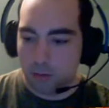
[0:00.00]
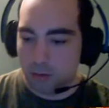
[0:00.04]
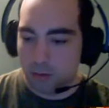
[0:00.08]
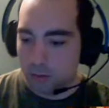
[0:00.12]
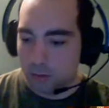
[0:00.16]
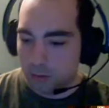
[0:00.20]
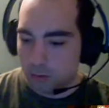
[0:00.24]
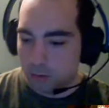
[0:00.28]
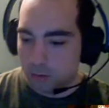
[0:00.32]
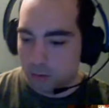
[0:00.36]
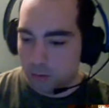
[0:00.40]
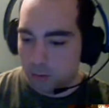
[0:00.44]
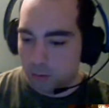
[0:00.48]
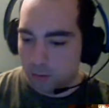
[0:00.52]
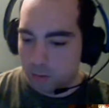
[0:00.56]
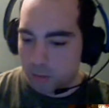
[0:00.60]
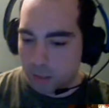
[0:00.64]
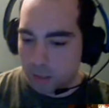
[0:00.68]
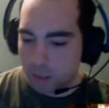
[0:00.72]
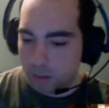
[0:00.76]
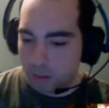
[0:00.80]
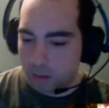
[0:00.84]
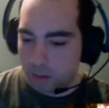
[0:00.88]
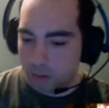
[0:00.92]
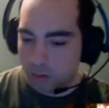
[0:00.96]

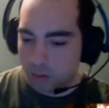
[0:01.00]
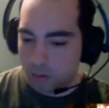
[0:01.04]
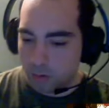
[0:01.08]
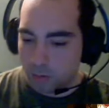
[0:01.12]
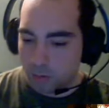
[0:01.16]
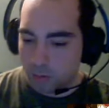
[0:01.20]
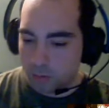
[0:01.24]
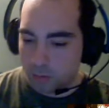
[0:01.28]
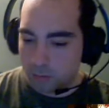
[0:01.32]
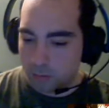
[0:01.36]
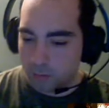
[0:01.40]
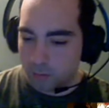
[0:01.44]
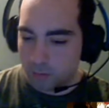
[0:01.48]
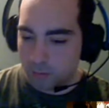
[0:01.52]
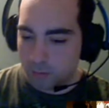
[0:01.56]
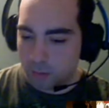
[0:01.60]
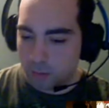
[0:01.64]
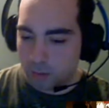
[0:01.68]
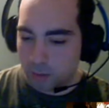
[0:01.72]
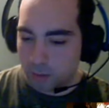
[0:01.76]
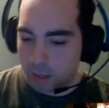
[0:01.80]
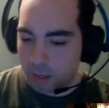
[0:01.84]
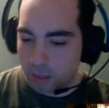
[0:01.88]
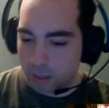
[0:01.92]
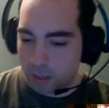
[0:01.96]
So,
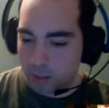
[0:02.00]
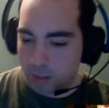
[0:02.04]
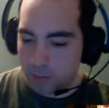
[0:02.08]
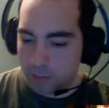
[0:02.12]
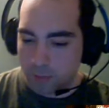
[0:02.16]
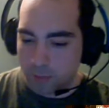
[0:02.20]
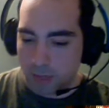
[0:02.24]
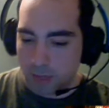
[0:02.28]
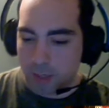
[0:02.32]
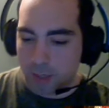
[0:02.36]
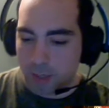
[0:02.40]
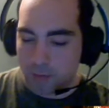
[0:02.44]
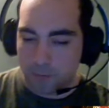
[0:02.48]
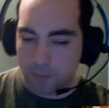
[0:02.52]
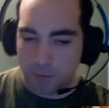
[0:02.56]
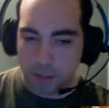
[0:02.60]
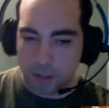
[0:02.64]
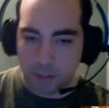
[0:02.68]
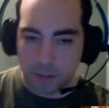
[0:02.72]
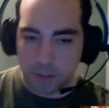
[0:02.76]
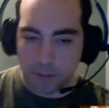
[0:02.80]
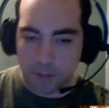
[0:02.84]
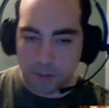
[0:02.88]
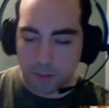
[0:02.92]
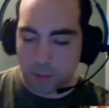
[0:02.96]
make a
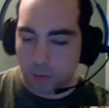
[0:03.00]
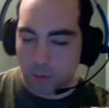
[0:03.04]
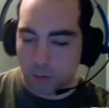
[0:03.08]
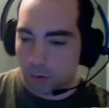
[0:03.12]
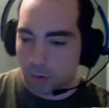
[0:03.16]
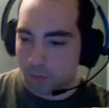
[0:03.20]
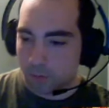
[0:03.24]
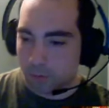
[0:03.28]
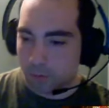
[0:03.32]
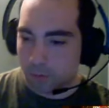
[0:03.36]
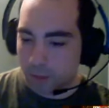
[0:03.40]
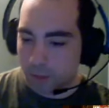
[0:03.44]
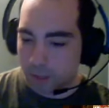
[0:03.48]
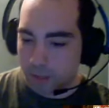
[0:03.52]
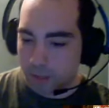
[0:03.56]
feats roll for that.